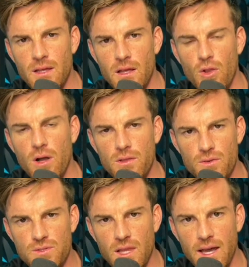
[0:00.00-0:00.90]
along
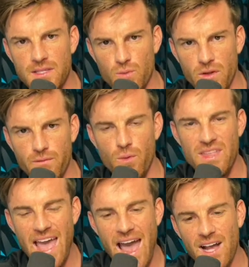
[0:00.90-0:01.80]
those lines what, what
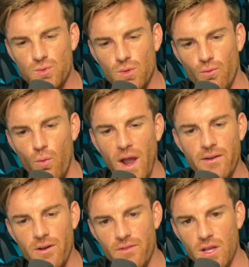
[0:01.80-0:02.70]
the actual
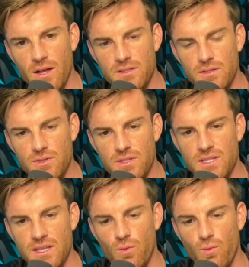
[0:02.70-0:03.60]
writer of the constitution
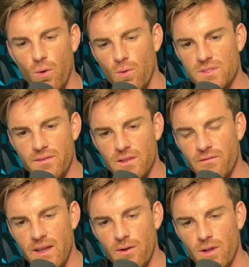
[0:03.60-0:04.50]
said the roles of the
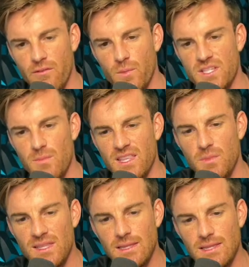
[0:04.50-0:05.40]
federal government is meant to
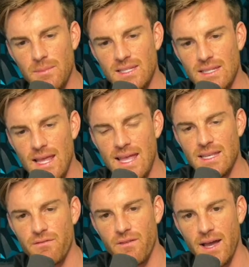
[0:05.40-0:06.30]
be limited
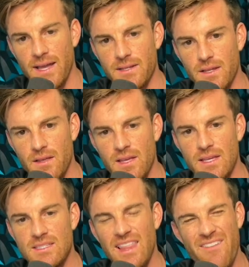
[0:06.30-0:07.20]
and defined
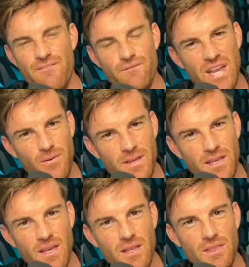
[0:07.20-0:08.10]
he said that very
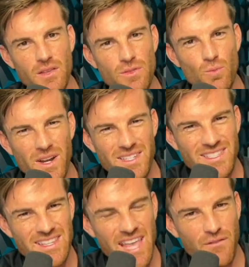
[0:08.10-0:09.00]
the what is
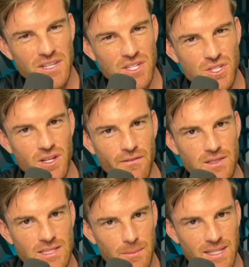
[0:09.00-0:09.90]
the definition of
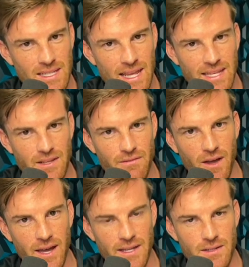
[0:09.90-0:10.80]
limited and
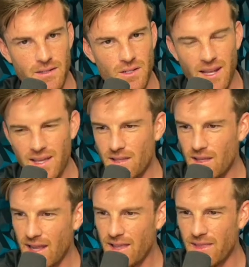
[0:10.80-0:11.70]
defined can i
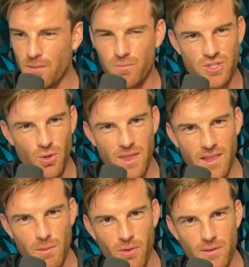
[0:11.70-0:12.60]
can i like show
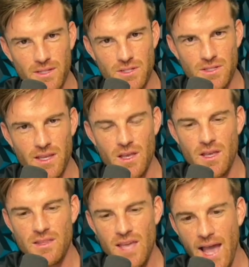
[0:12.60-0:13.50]
that to politicians like
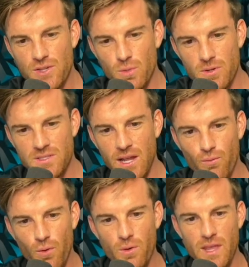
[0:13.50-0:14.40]
the actual person that
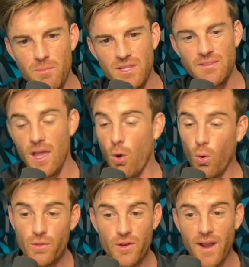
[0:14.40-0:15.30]
wrote they believe they
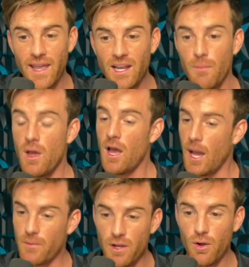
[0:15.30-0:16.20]
hold their right hand up
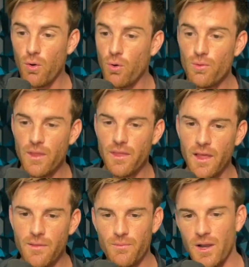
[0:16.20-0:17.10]
i'm gonna hold uh,
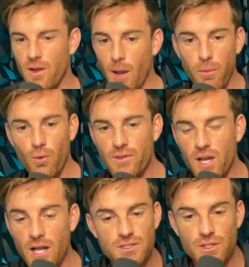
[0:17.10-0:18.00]
i'm gonna uphold the
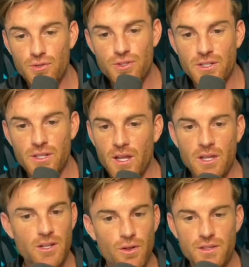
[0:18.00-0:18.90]
constitution
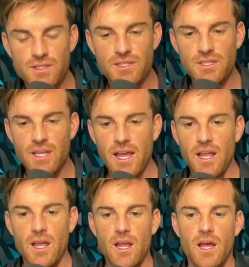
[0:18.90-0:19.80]
you know this this and
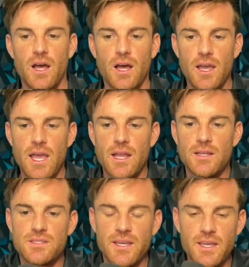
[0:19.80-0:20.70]
that uh, and
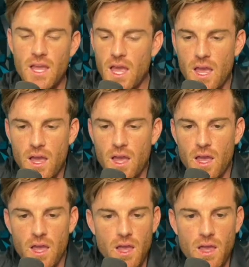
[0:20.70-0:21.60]
it's like
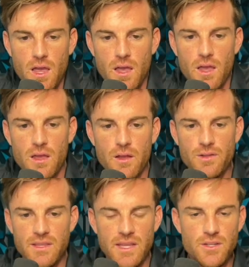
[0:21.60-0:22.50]

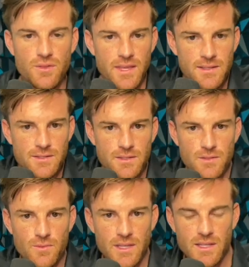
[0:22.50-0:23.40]
did they do this
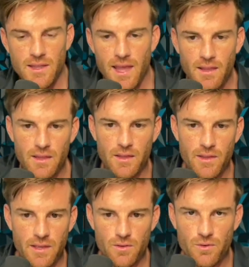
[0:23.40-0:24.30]
when they did that?
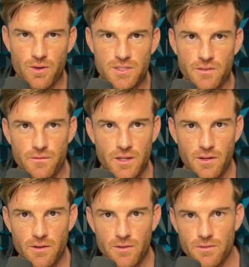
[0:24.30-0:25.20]
They like crossed their
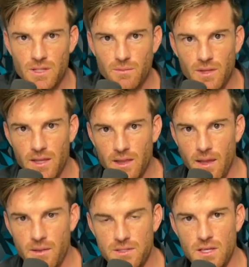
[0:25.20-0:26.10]
finger or something like
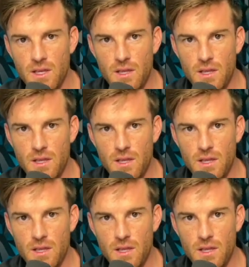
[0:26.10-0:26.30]
that? Because